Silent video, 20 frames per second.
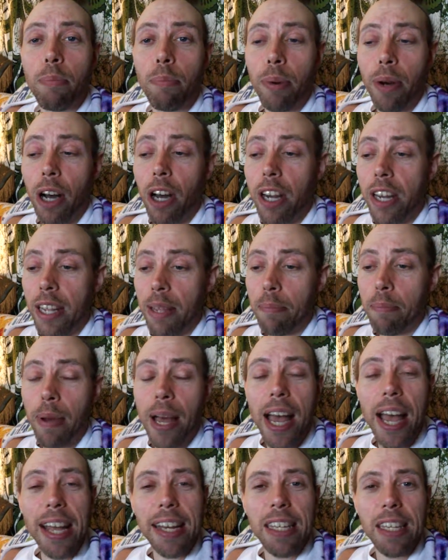body
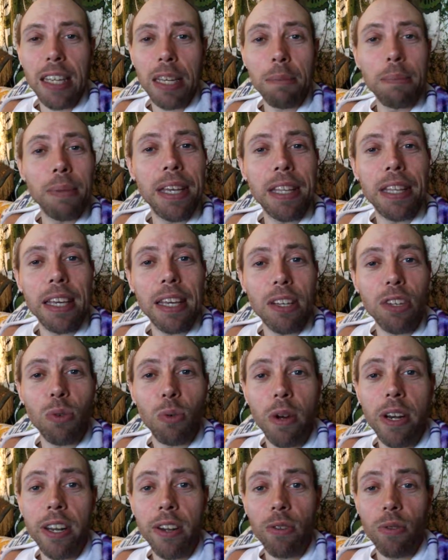back to being like a
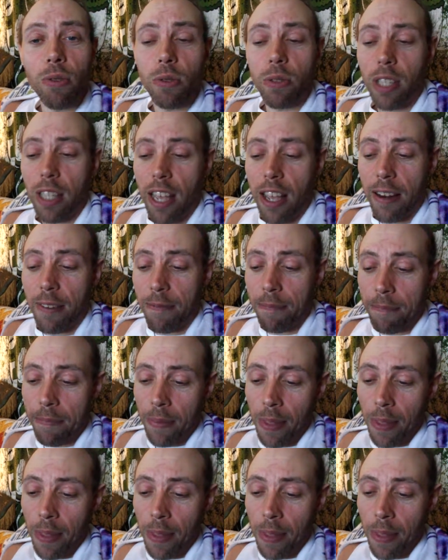20 year old again.